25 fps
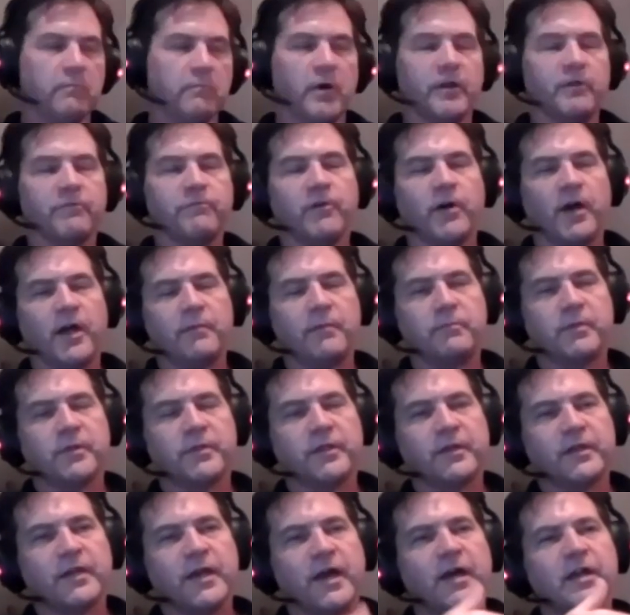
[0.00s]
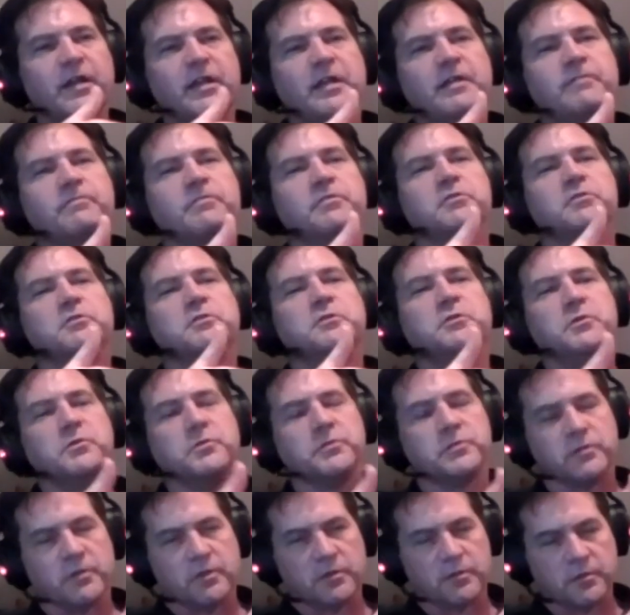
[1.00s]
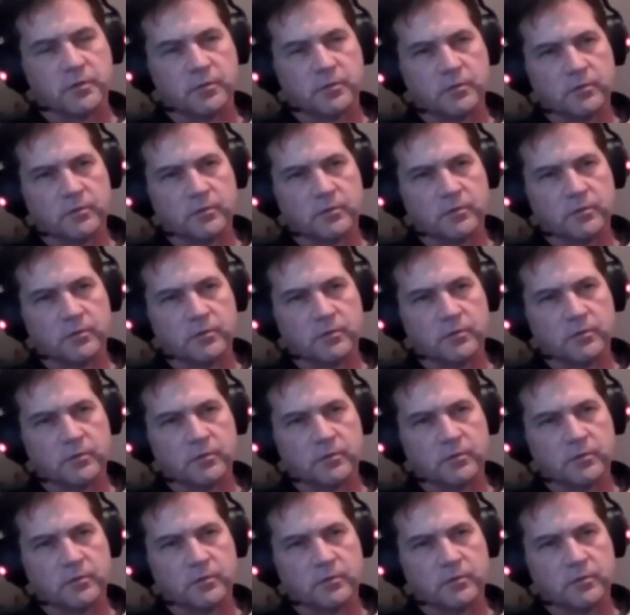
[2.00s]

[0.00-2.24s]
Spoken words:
modify it, but they can't even use it.